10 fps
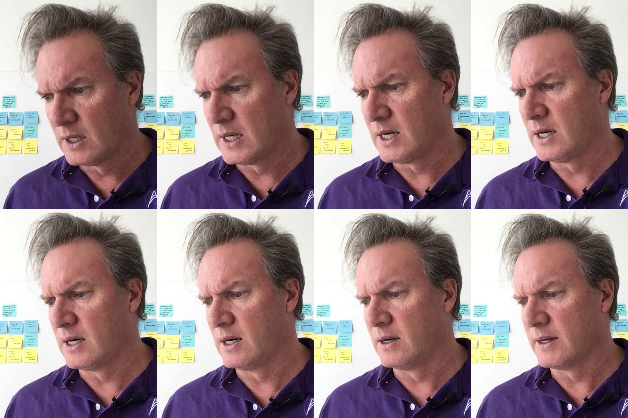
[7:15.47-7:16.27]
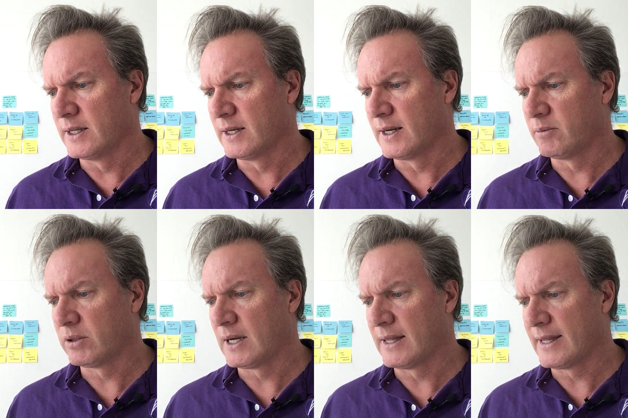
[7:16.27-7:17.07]
And I
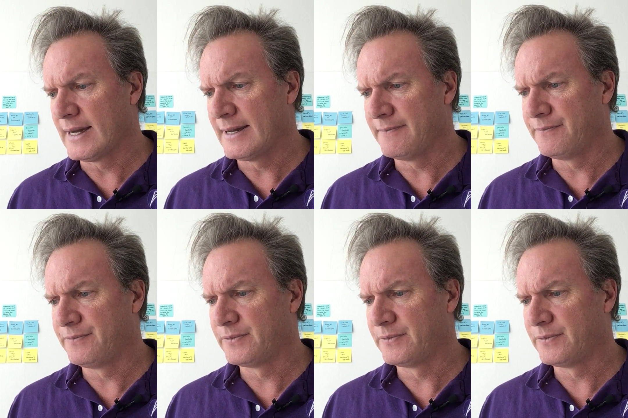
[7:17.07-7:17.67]
apply that.